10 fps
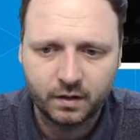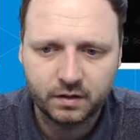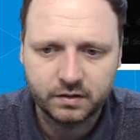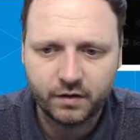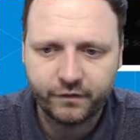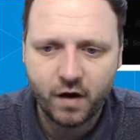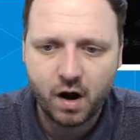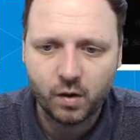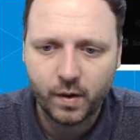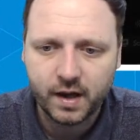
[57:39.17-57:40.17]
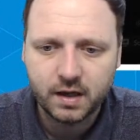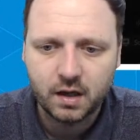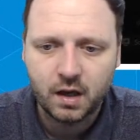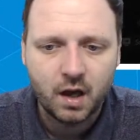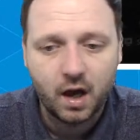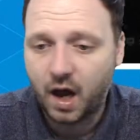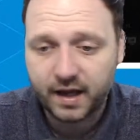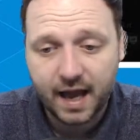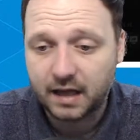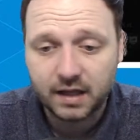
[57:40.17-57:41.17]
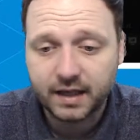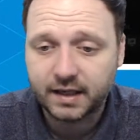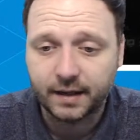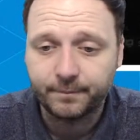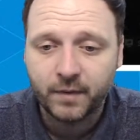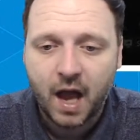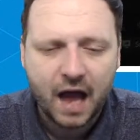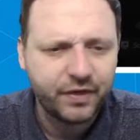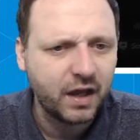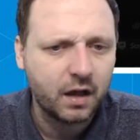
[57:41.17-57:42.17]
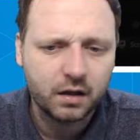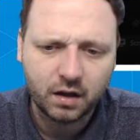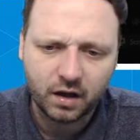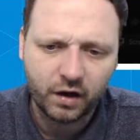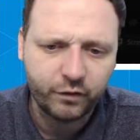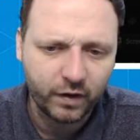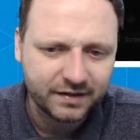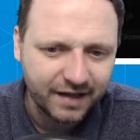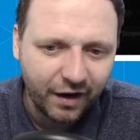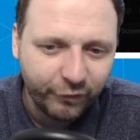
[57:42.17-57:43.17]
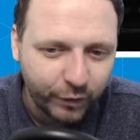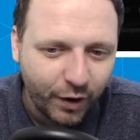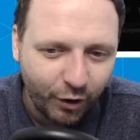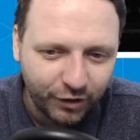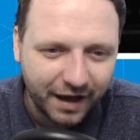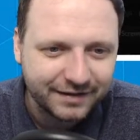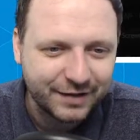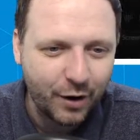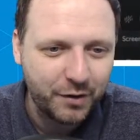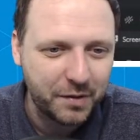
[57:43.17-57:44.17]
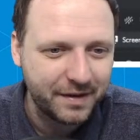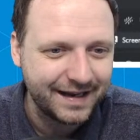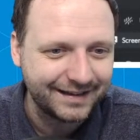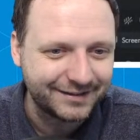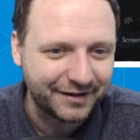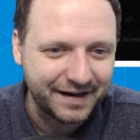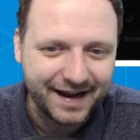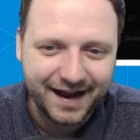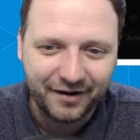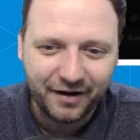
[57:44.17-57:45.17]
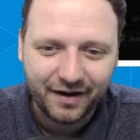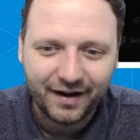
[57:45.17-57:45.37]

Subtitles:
It's not far away. Again, I like it. I think have we all got Antonio and Ings right now?